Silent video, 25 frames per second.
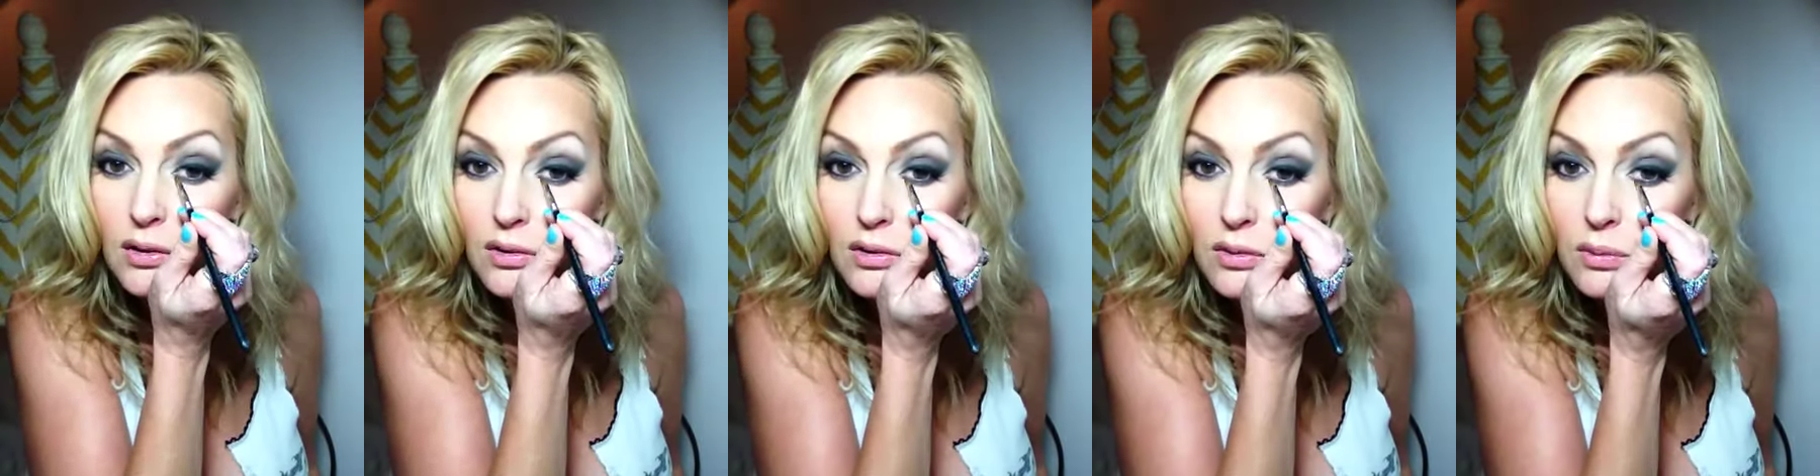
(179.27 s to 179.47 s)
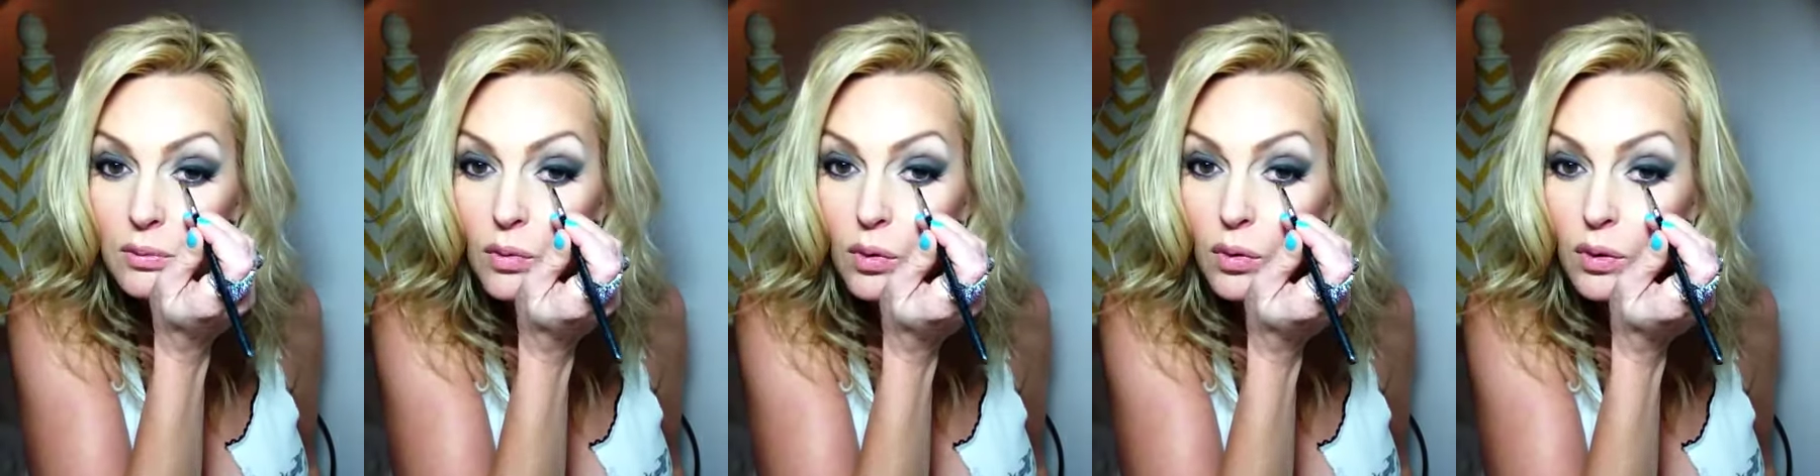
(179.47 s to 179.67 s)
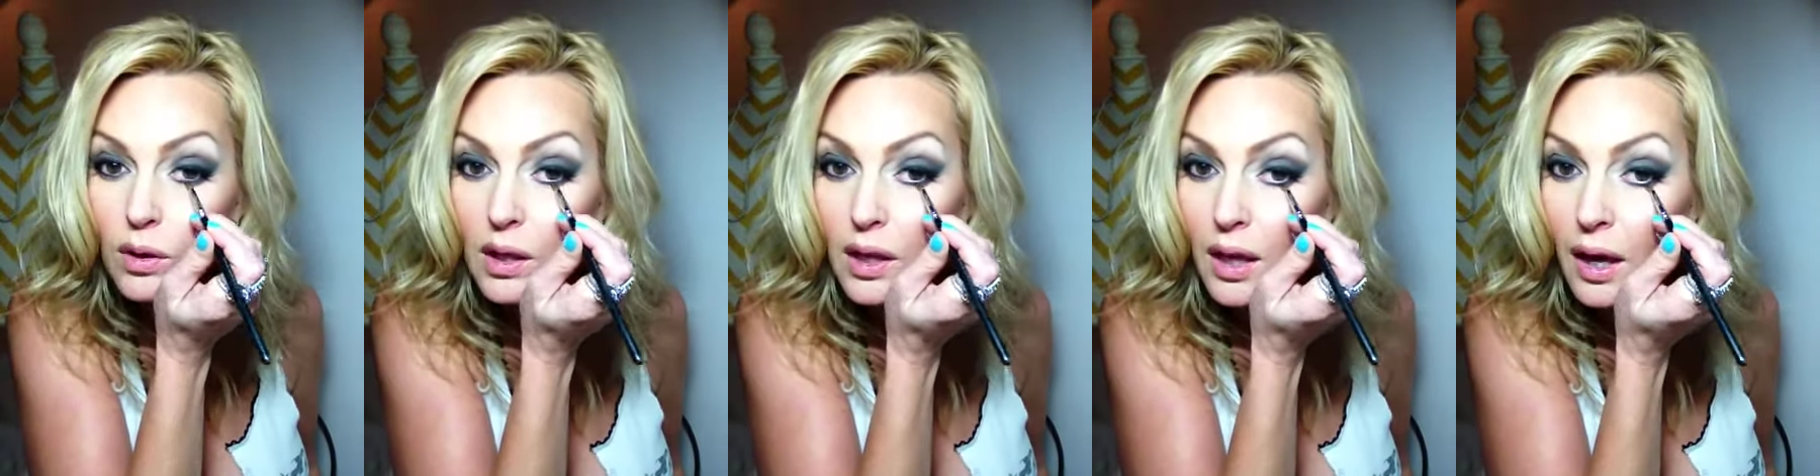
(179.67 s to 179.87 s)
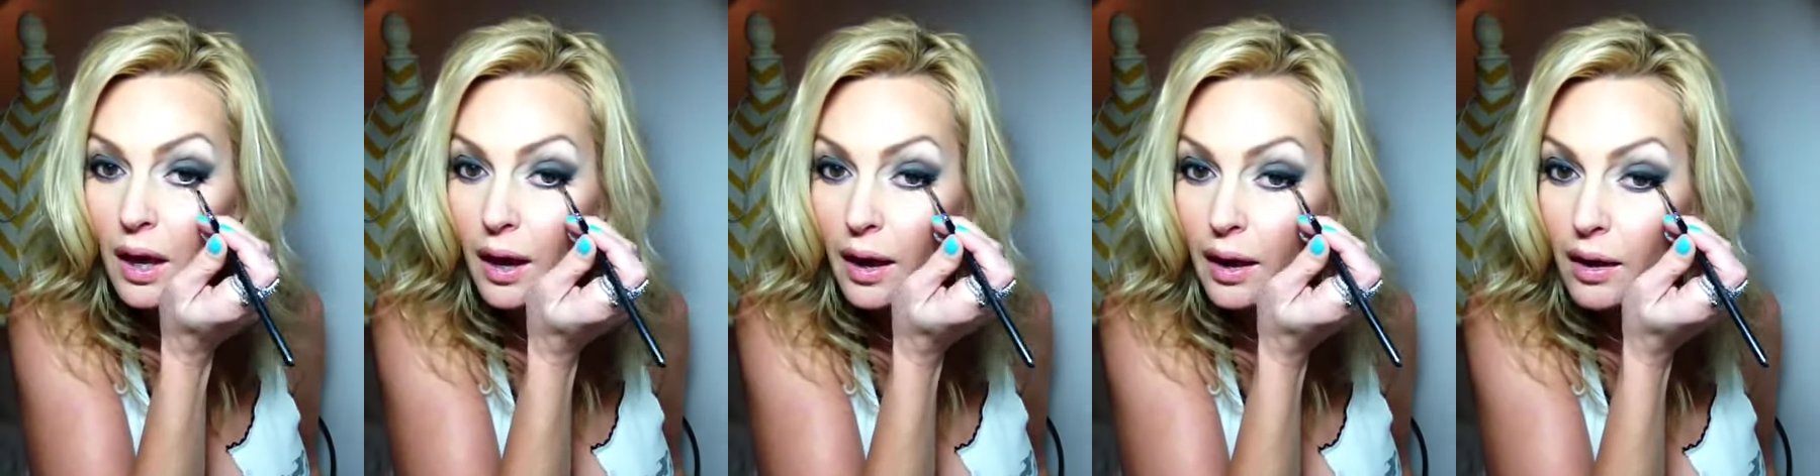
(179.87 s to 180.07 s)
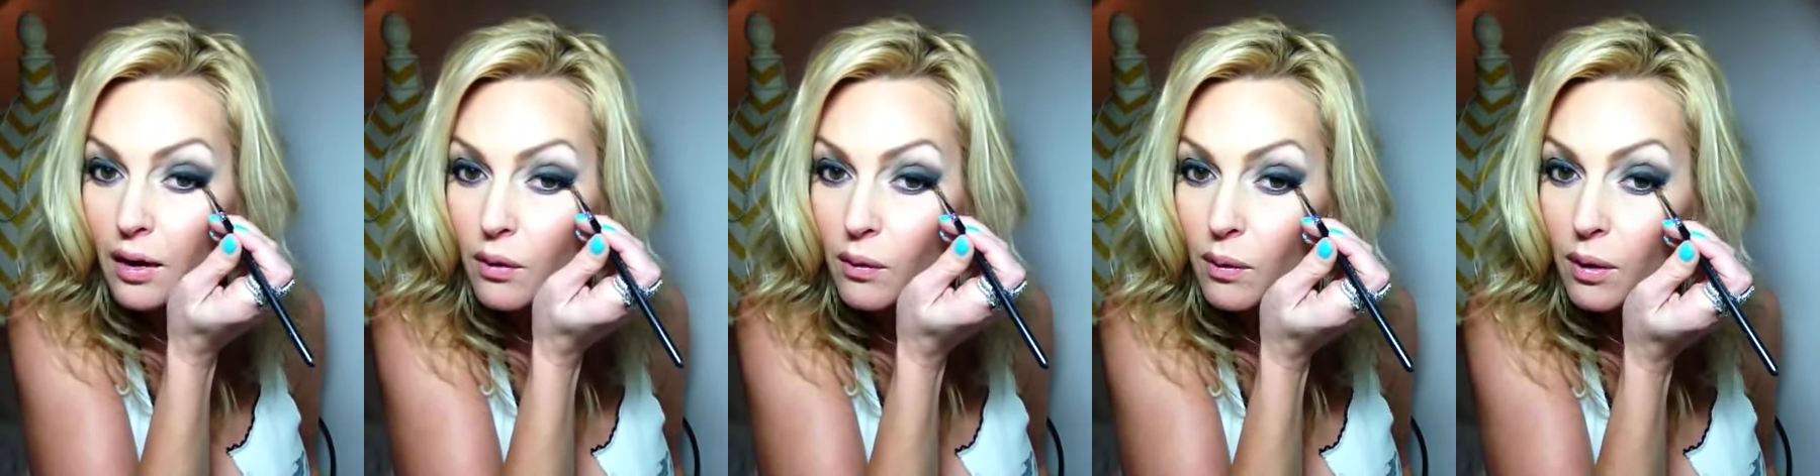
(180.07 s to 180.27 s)
smoky
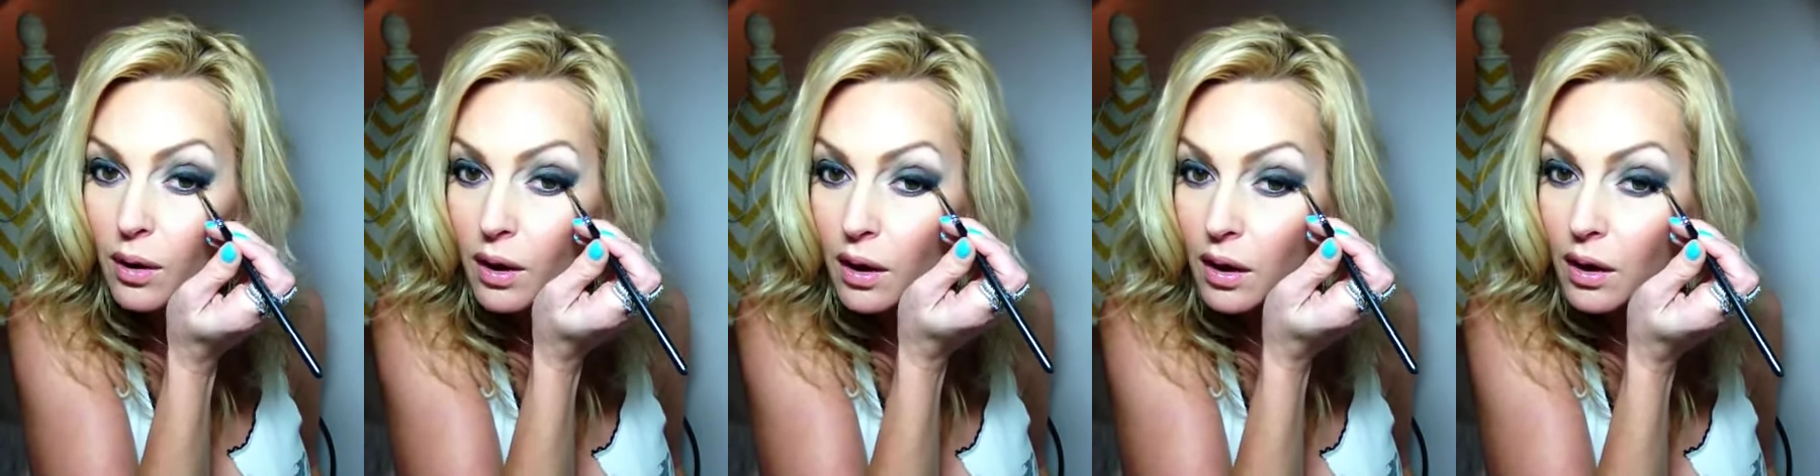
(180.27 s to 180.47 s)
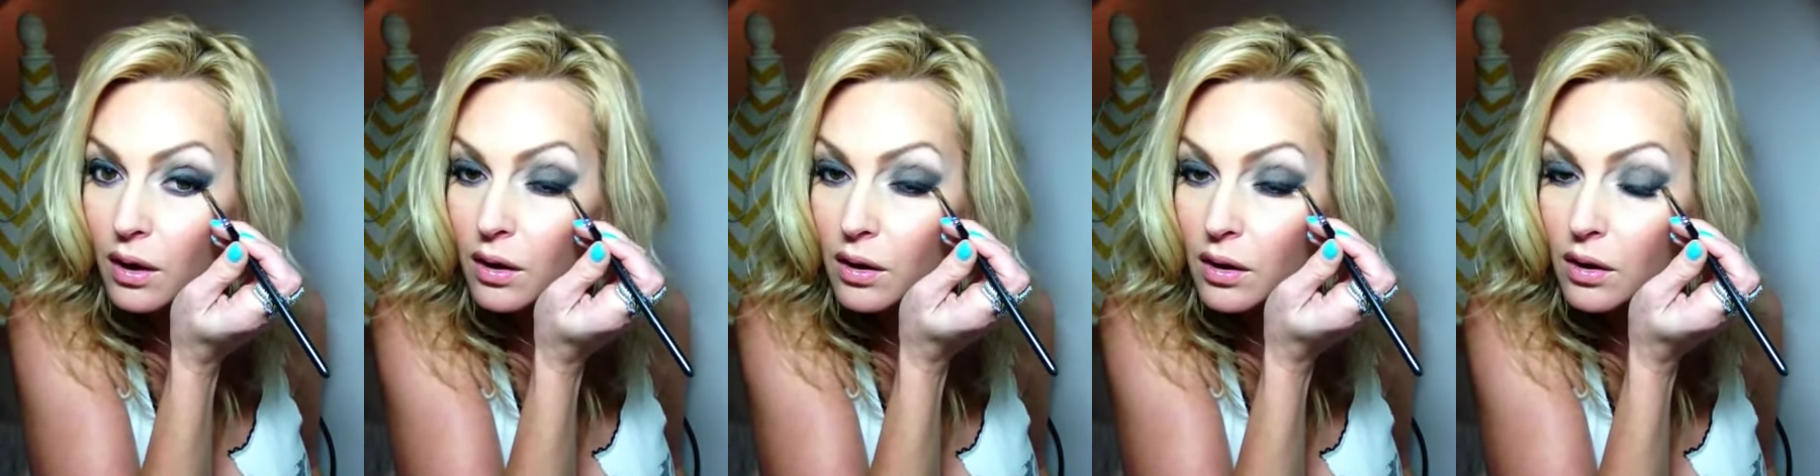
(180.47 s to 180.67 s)
eye going.